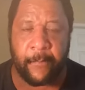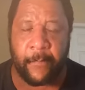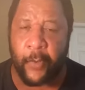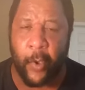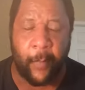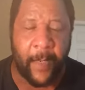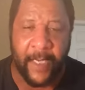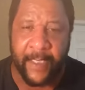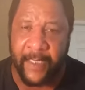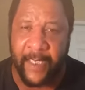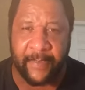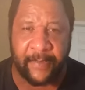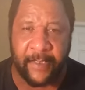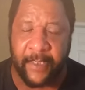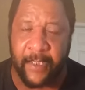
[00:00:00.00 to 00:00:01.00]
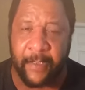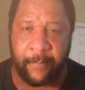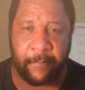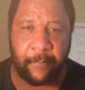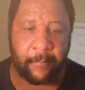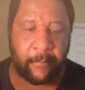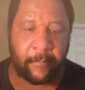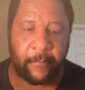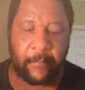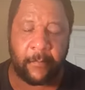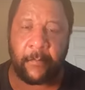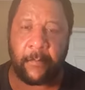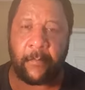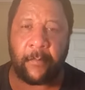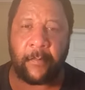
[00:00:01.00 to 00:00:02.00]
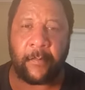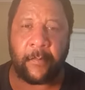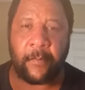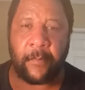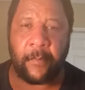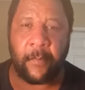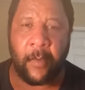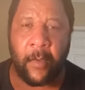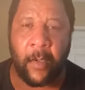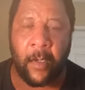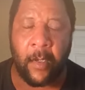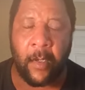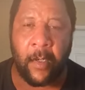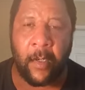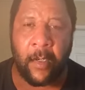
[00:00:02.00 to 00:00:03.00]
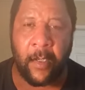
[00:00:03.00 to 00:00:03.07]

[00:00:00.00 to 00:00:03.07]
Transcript: Nobody has to keep uh,